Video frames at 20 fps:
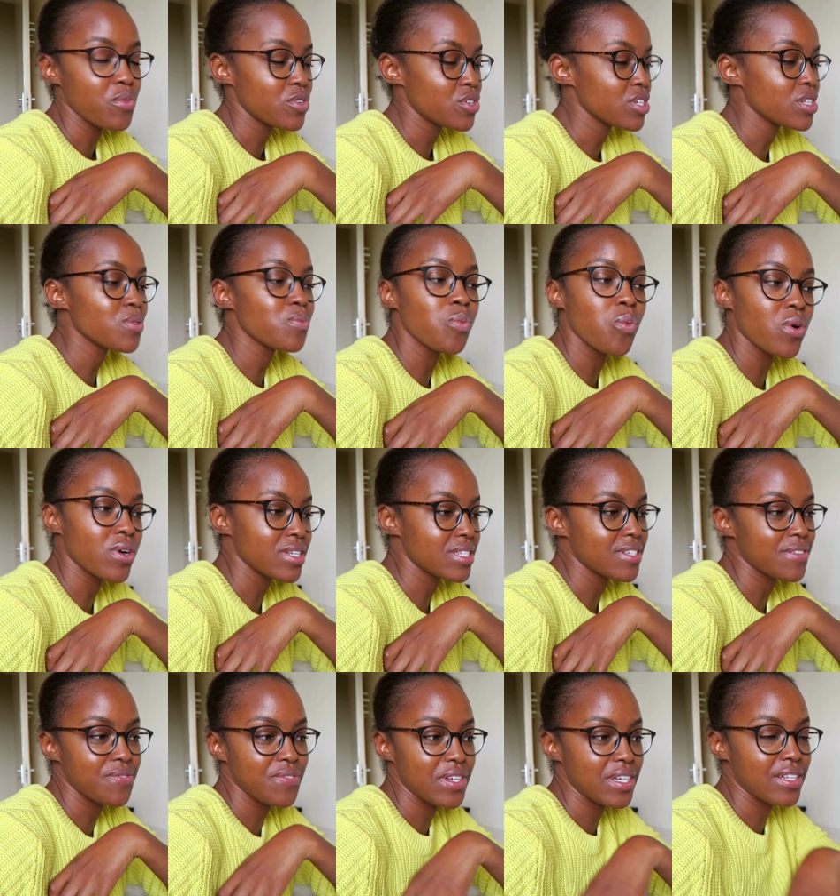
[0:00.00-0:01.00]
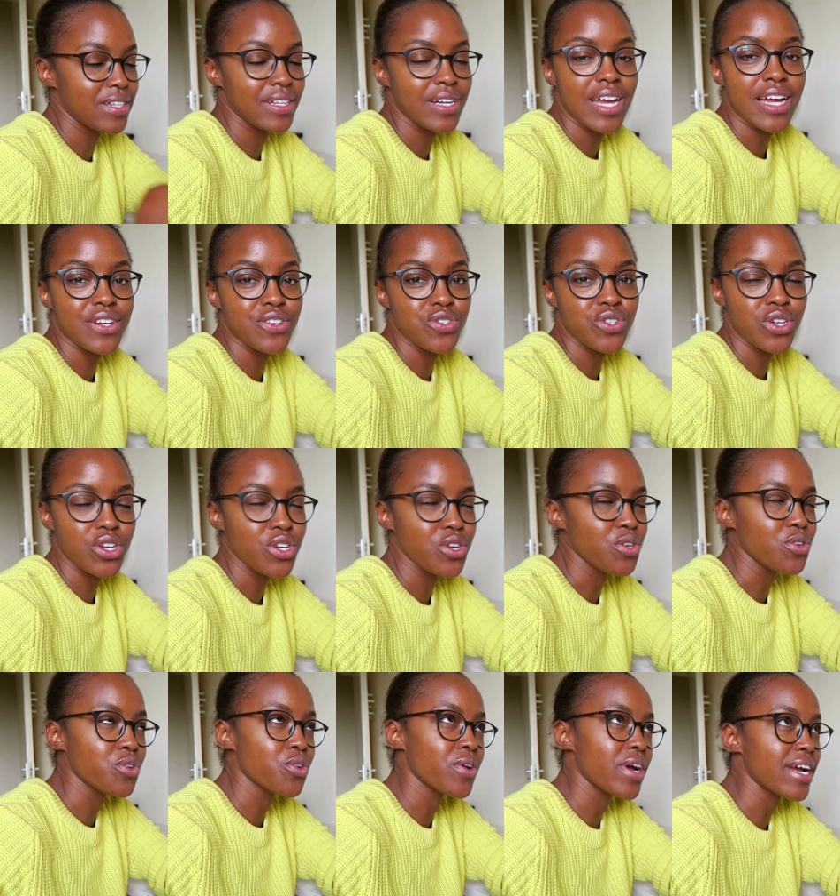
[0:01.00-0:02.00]
just want to feel extra
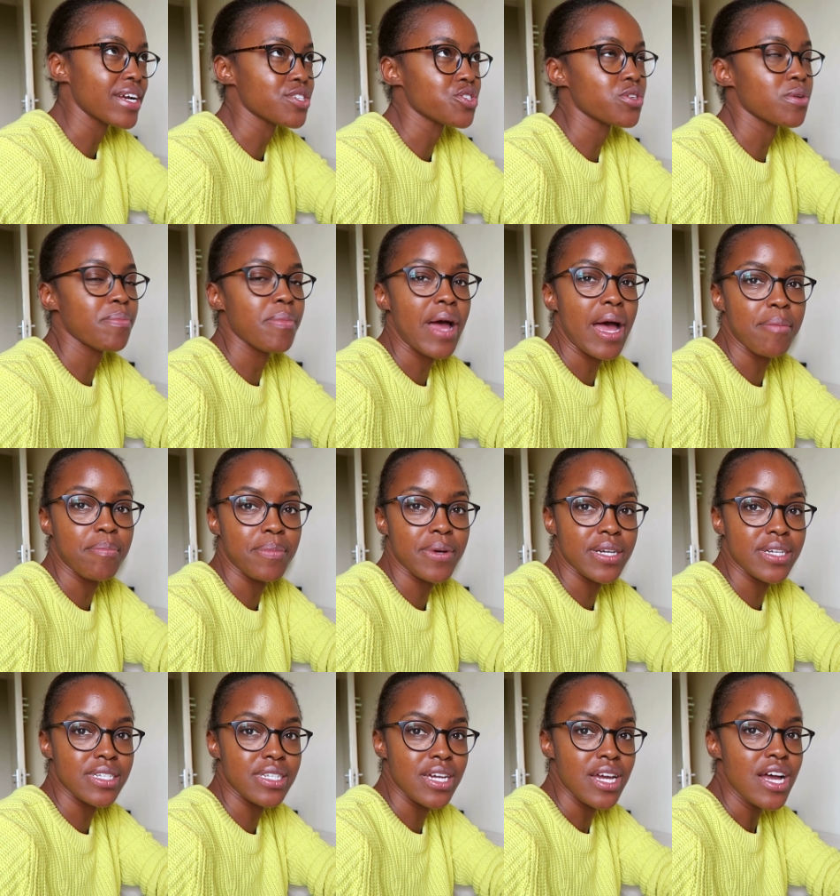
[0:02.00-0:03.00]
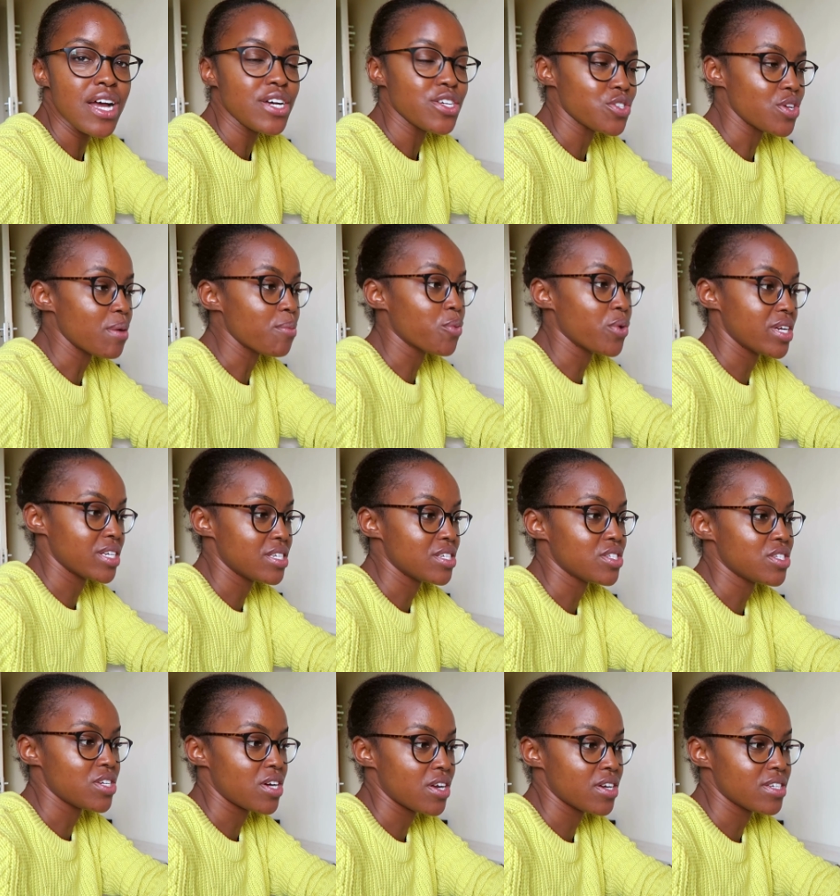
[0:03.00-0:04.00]
cute or extra pampered. So I'm going to
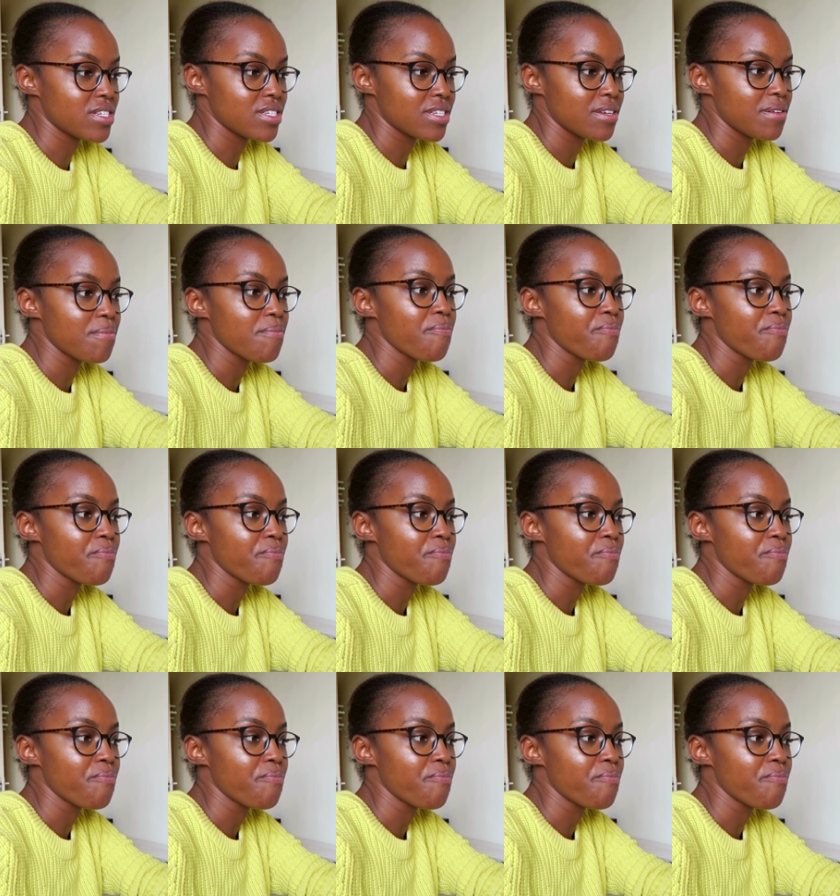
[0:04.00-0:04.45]
start